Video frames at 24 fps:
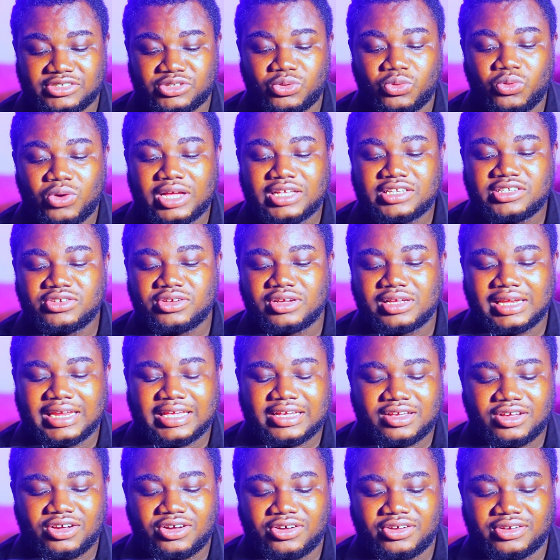So once you
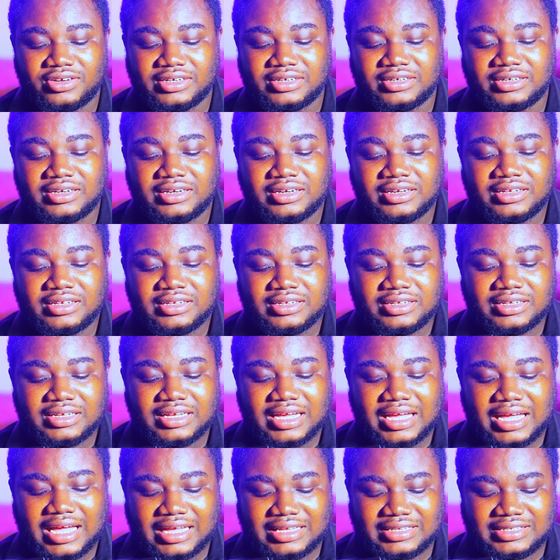click on
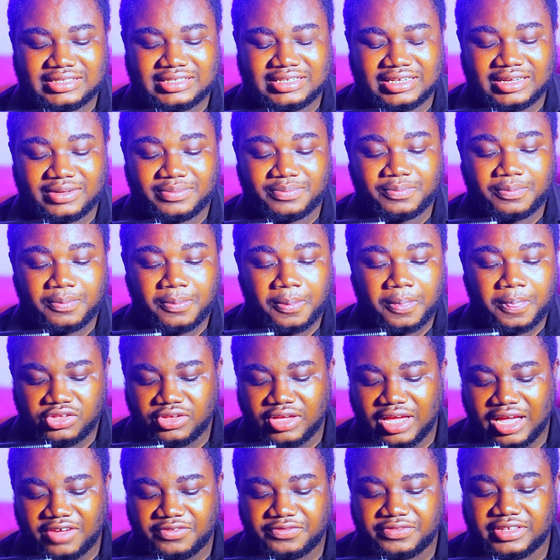custom,
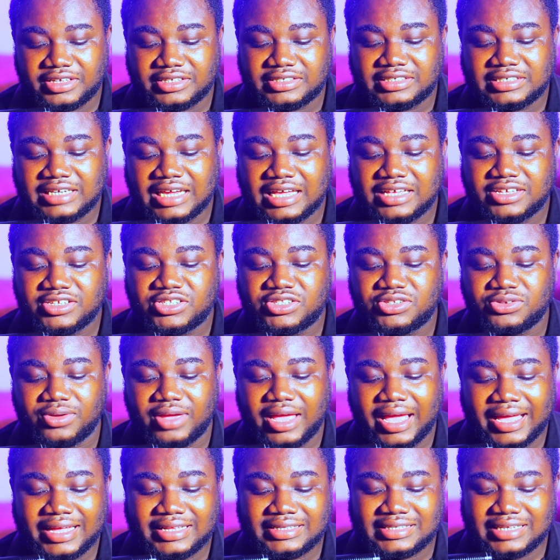you have the chance to
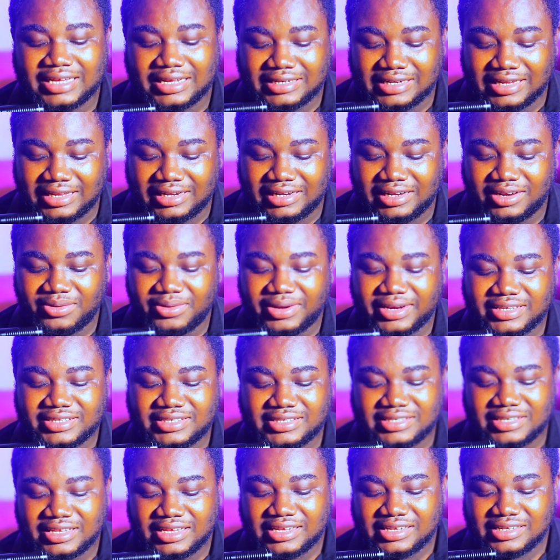enter the
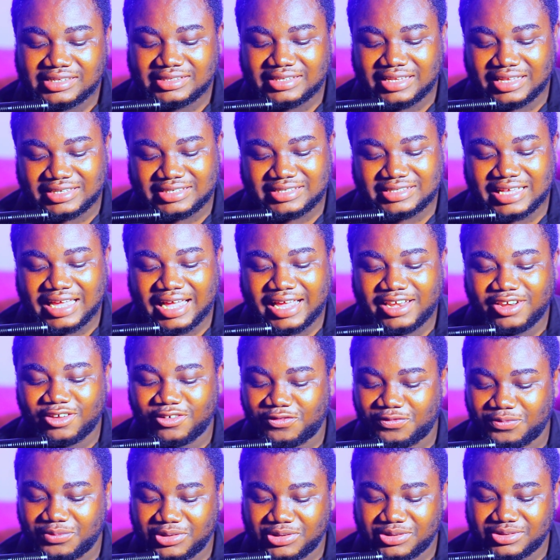lyrics, the style
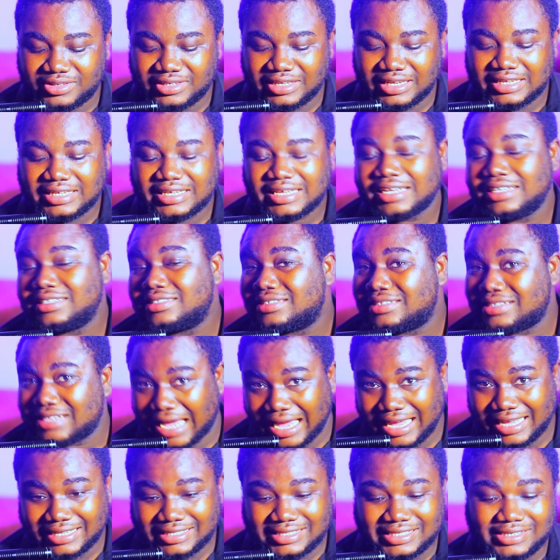of music,
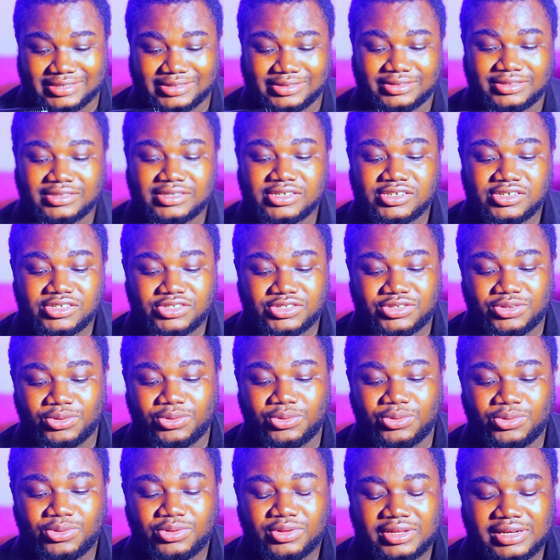title.
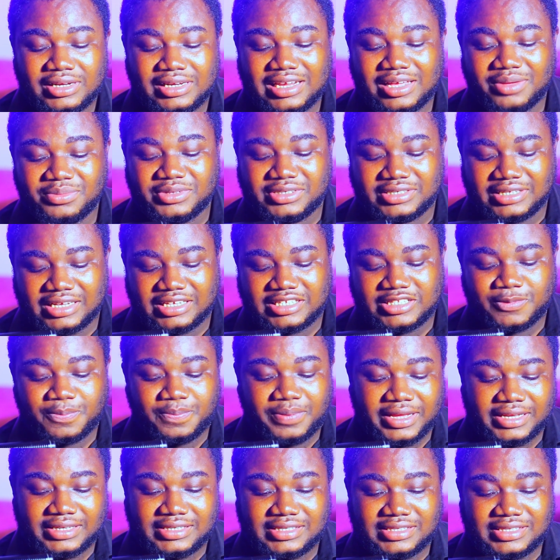So let me just
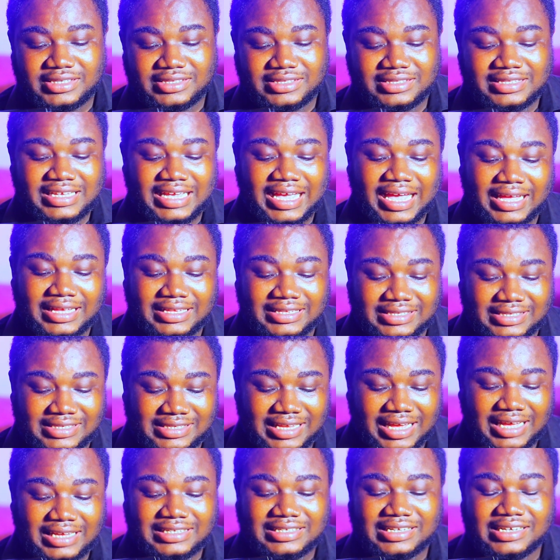paste the
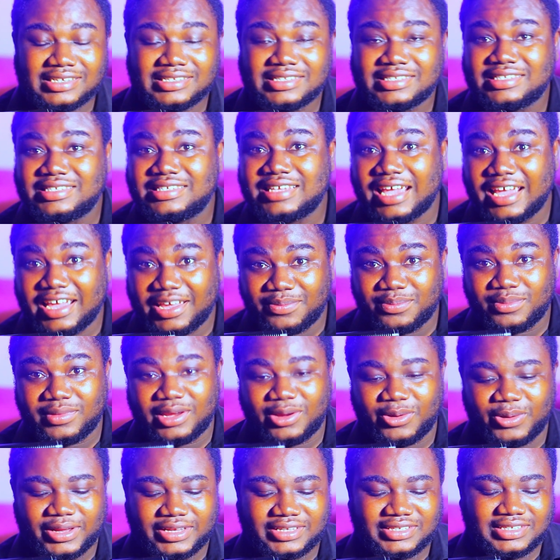exact same
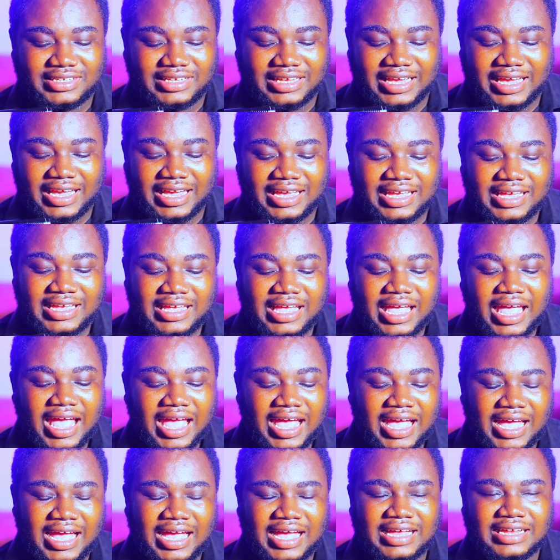lyrics here
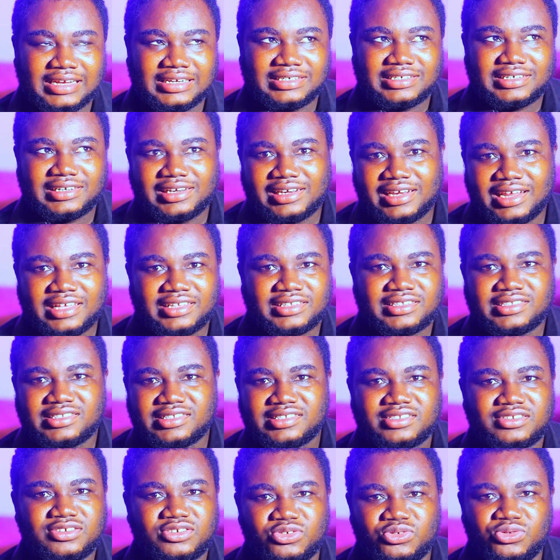and
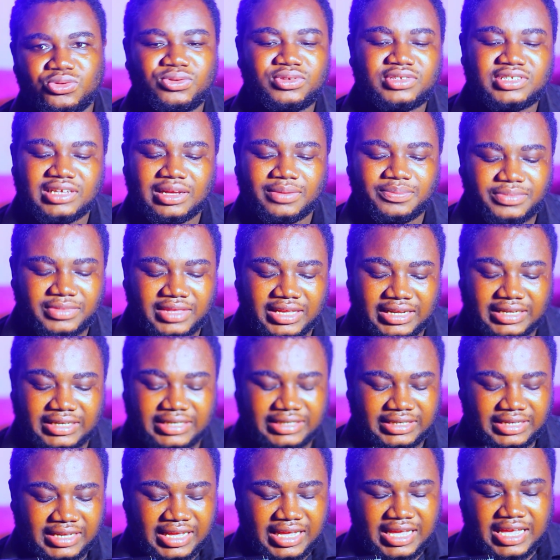let's do
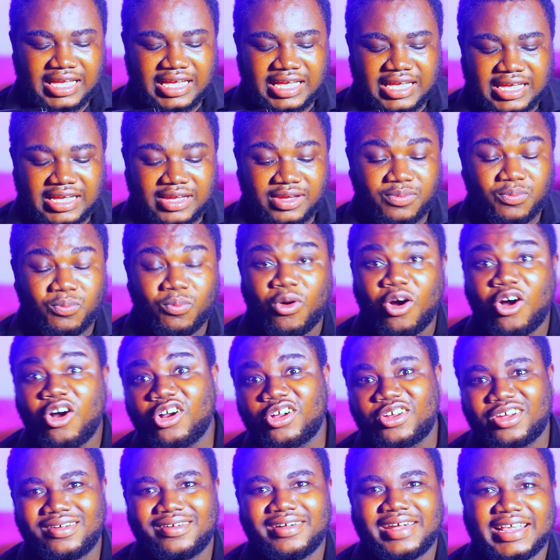something more
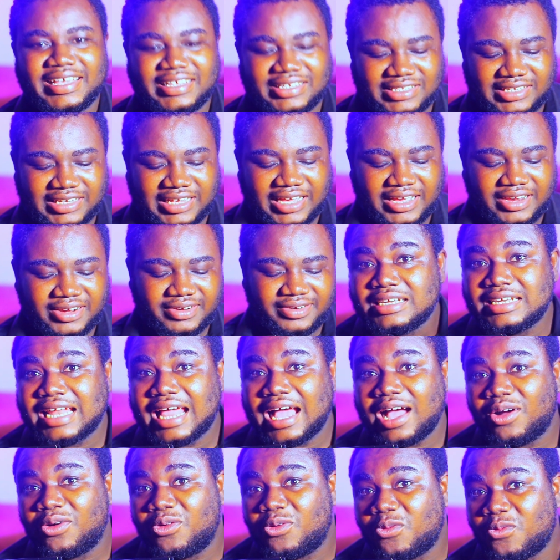crazier.
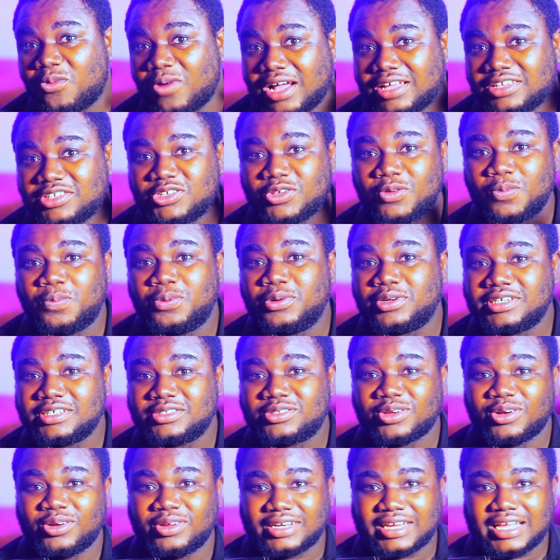Now once you put it
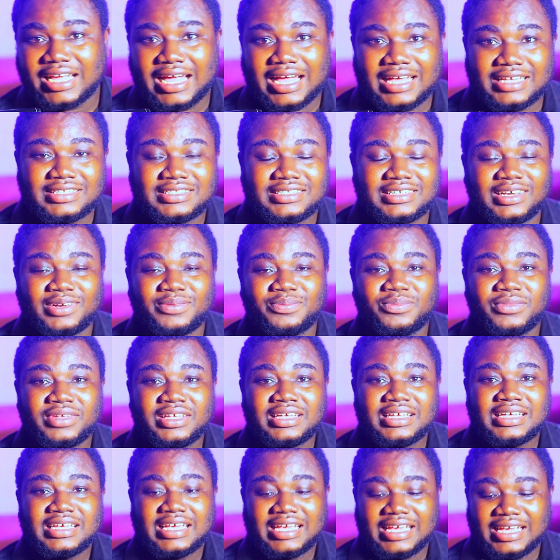on custom,
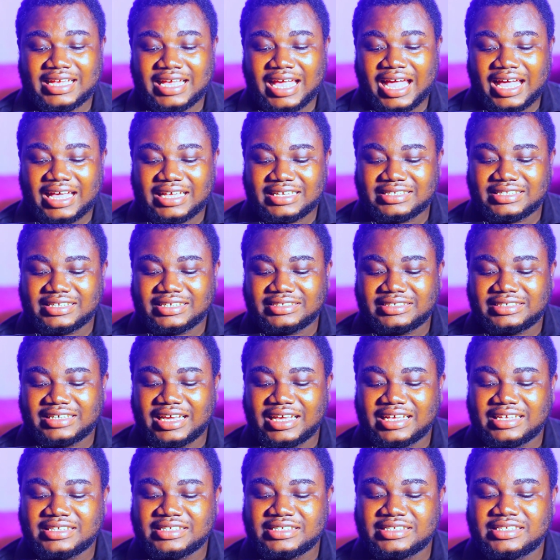it has the
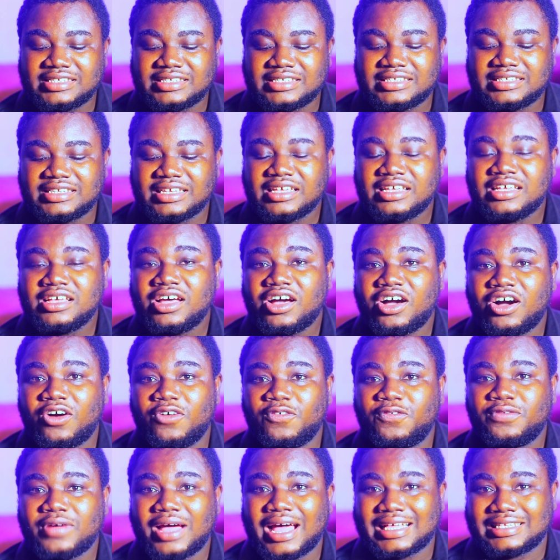chance
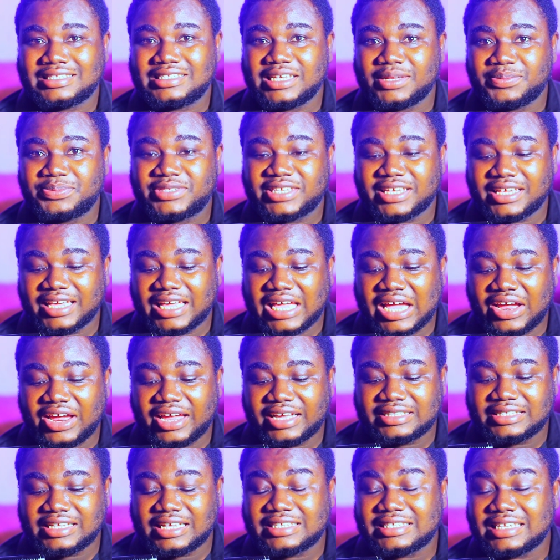of accepting
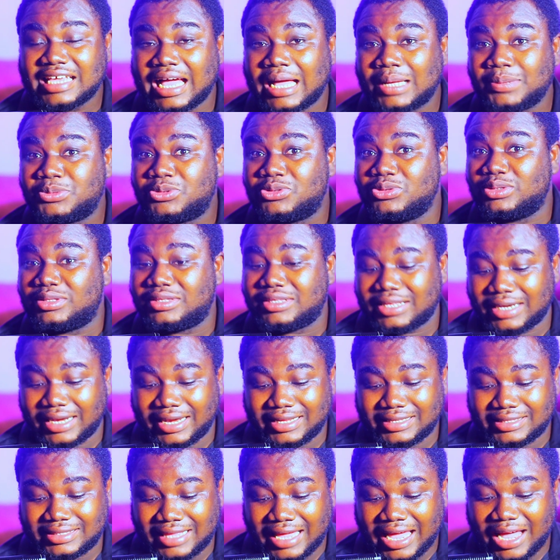characters up to
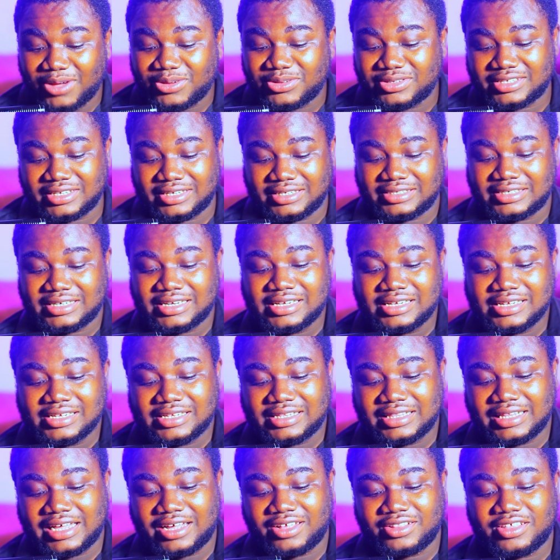3,000.
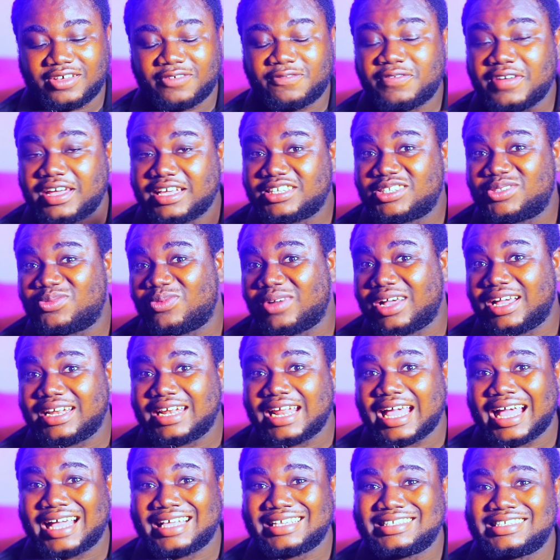Now the first one
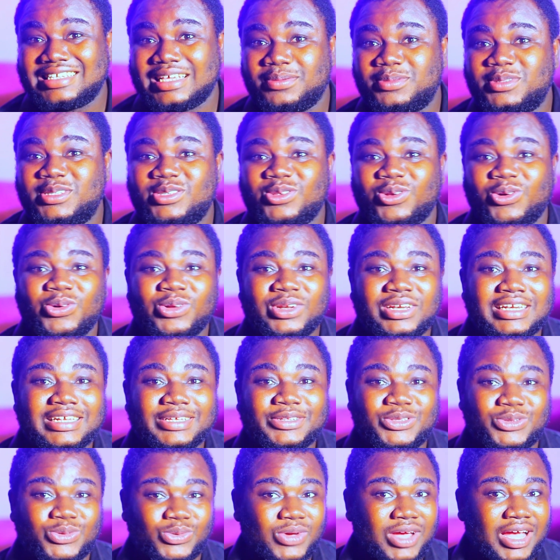accepts only
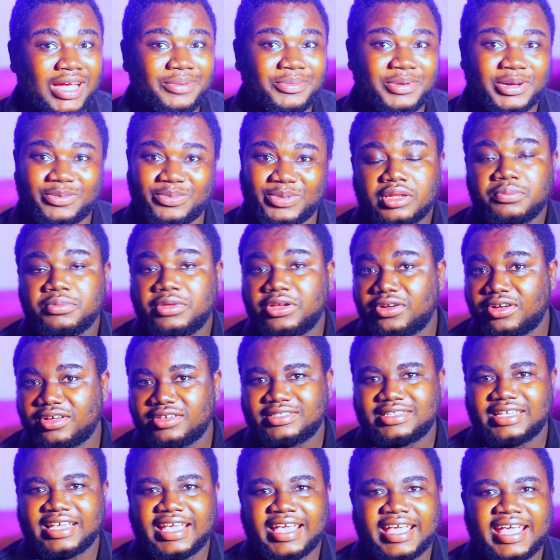200
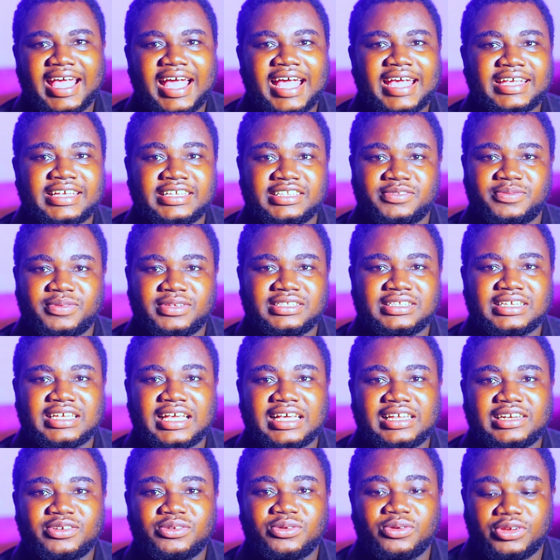because the AI is
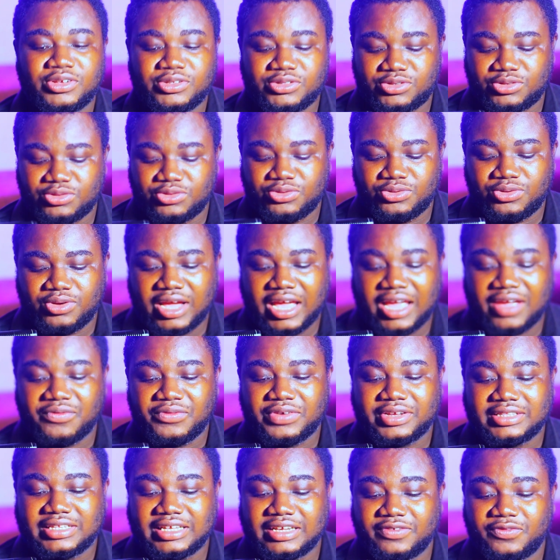basically going to do
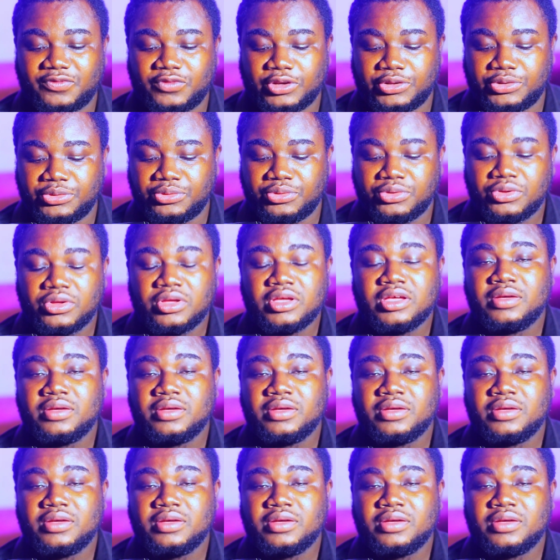everything for you.